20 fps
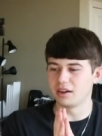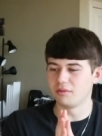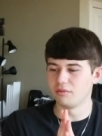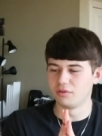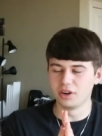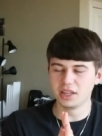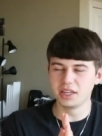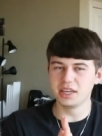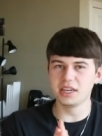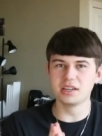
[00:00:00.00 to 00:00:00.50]

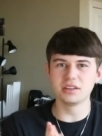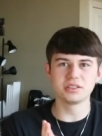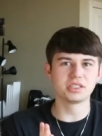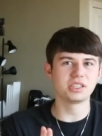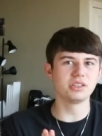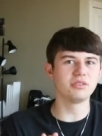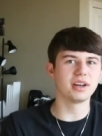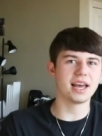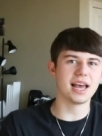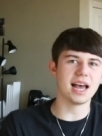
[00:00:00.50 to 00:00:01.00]
really eager to
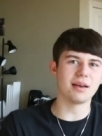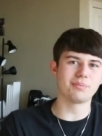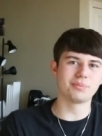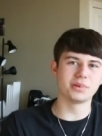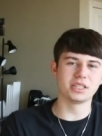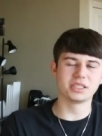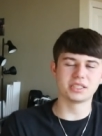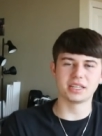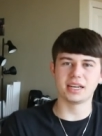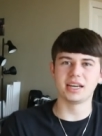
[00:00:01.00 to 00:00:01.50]
see what
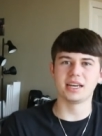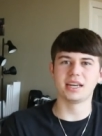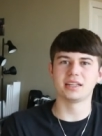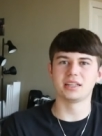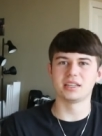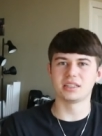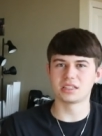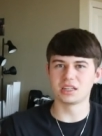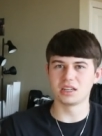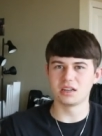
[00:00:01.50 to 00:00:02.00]
happens, and
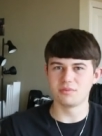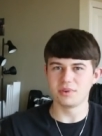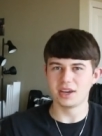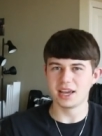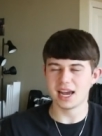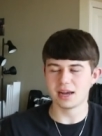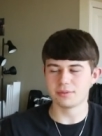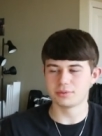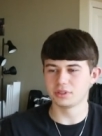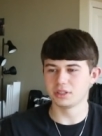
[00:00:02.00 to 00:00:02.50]
it's going to
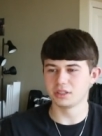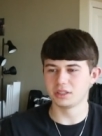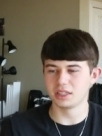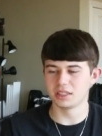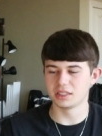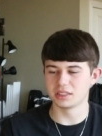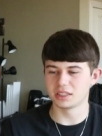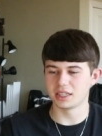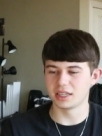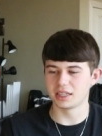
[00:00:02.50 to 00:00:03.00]
be absolutely
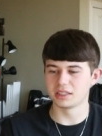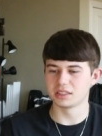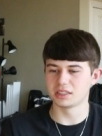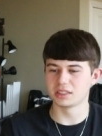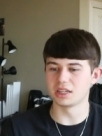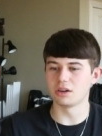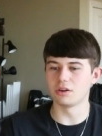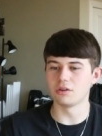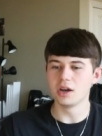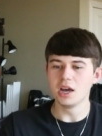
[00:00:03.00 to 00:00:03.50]
insane.
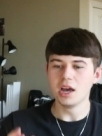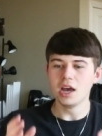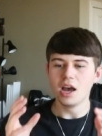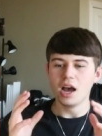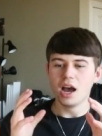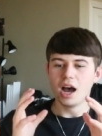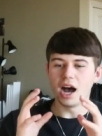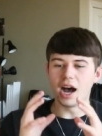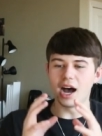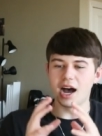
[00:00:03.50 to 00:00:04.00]
So
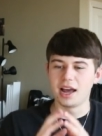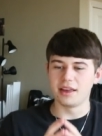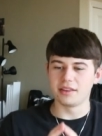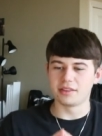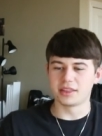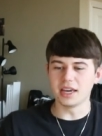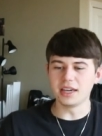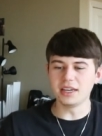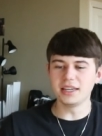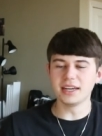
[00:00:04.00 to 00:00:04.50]

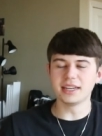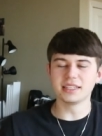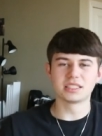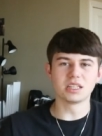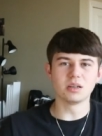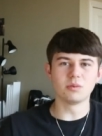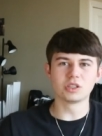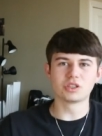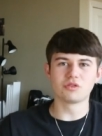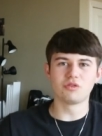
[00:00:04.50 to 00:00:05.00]
thank you guys
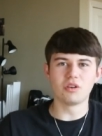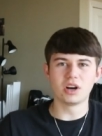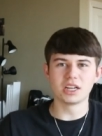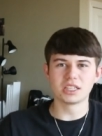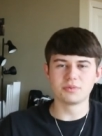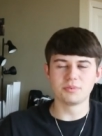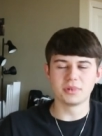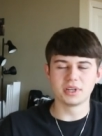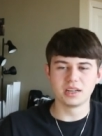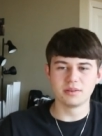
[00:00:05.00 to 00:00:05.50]
so much for
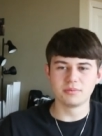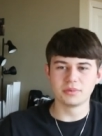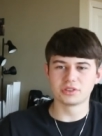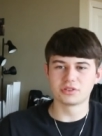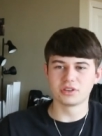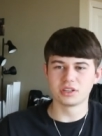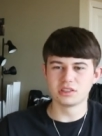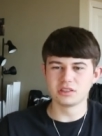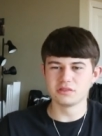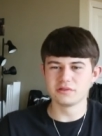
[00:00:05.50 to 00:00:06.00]
watching. My name is
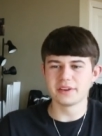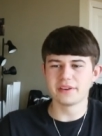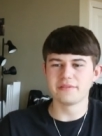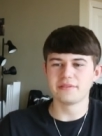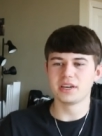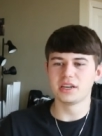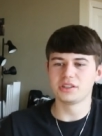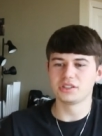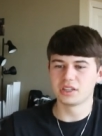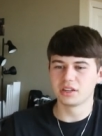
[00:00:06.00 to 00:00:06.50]
Red River
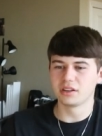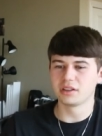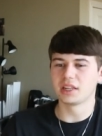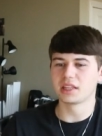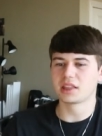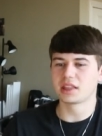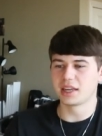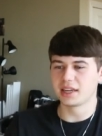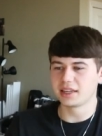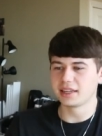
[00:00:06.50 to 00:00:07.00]
Aviation. I'd
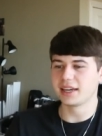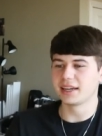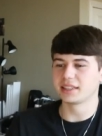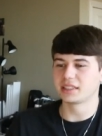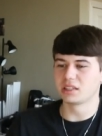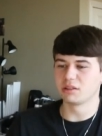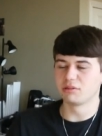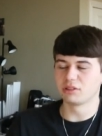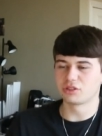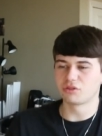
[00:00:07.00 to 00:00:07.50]
like to thank you guys
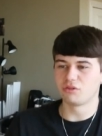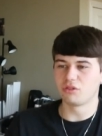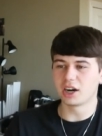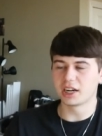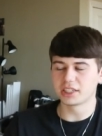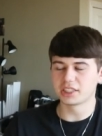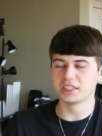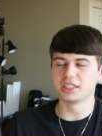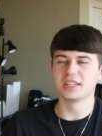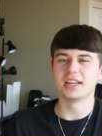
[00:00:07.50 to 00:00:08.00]
so much for
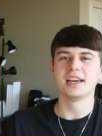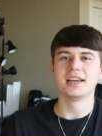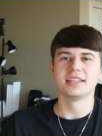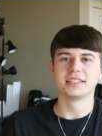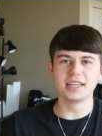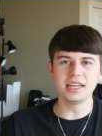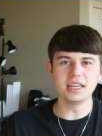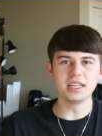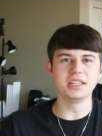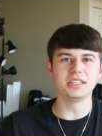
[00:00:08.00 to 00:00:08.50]
watching.
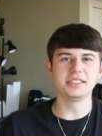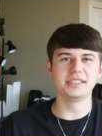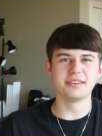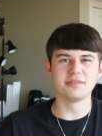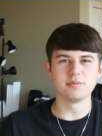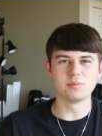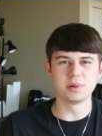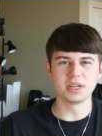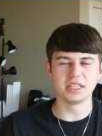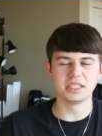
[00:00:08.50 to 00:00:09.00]
Take it easy,
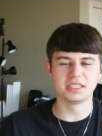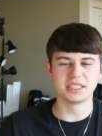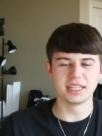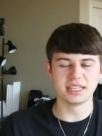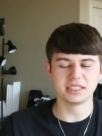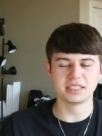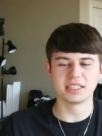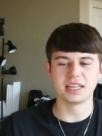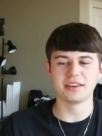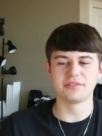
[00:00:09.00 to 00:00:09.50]
everybody.
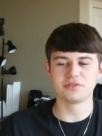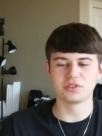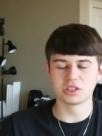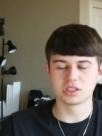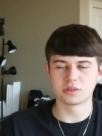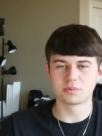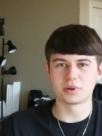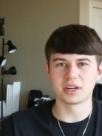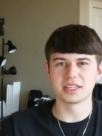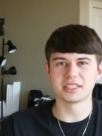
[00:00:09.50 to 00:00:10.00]
Stay safe,
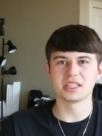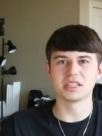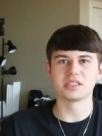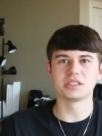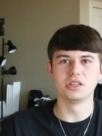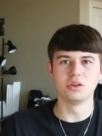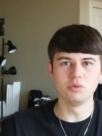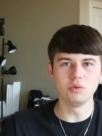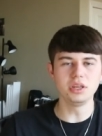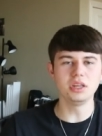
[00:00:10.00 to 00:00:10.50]
trust the process,
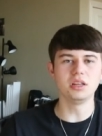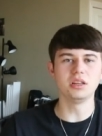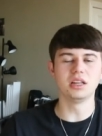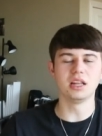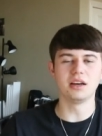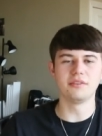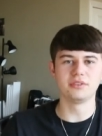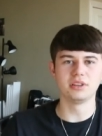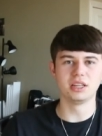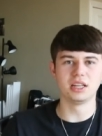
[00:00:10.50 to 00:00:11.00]
do what you
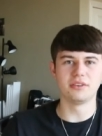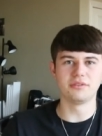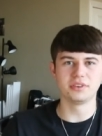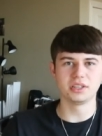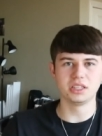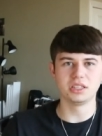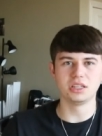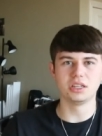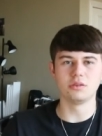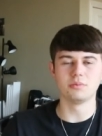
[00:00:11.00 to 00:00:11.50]
love, and love
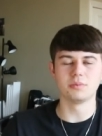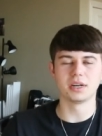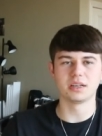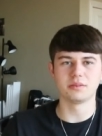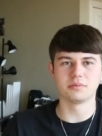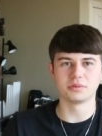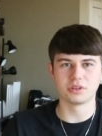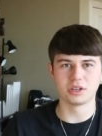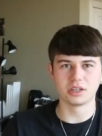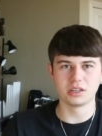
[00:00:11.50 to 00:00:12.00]
what you do. My
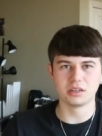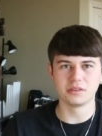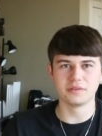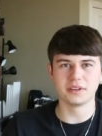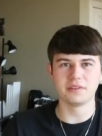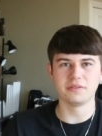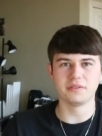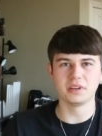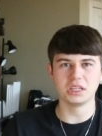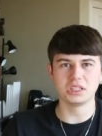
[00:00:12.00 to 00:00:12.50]
name is Red River
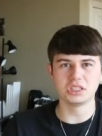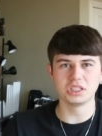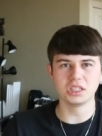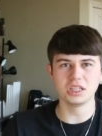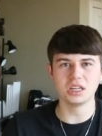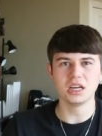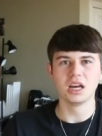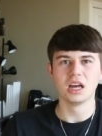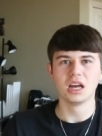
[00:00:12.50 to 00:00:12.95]
Aviation.